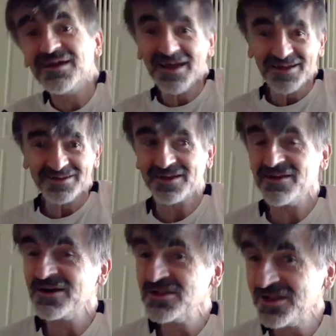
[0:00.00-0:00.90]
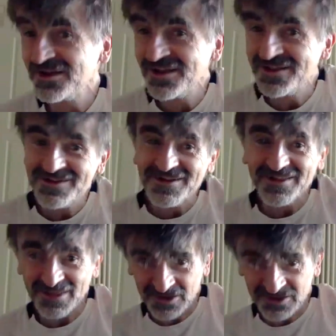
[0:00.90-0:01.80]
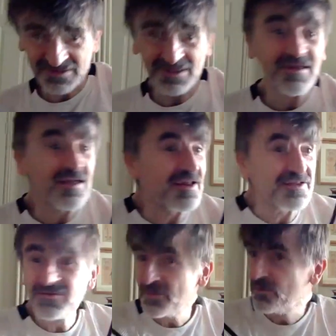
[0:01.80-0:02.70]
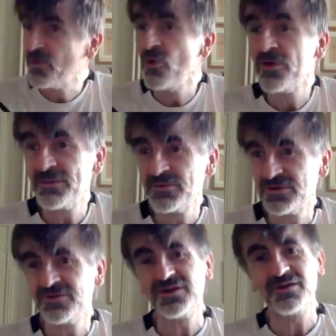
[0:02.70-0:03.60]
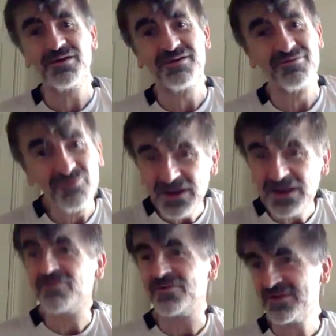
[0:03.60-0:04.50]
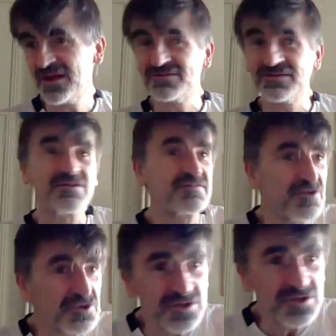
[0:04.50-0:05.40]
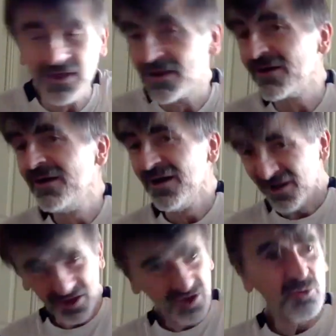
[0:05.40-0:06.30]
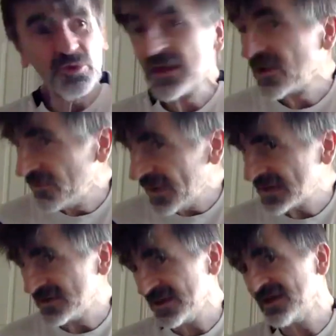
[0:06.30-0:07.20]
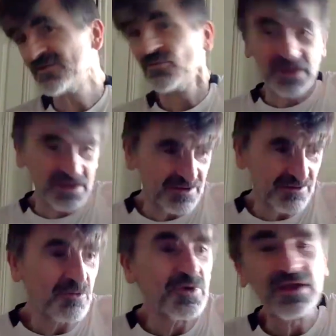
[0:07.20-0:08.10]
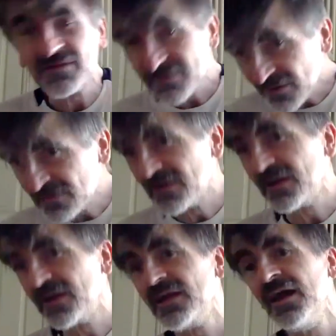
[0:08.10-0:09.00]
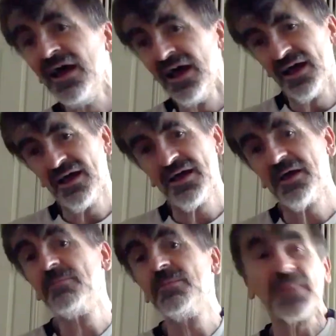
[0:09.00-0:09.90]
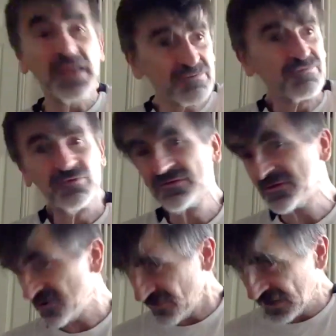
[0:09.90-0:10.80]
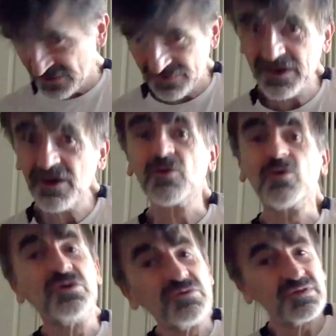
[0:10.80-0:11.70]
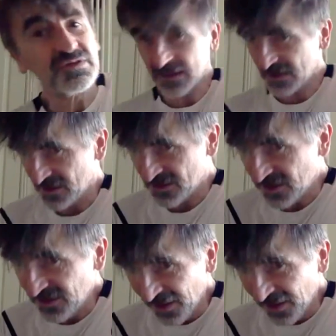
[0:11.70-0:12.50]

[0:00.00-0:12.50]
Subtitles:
technology in the HSE. Like, there's a golden opportunity here. Really fantastic. Sláinte care. We can come back to that. We can certainly influence the direction there using technology,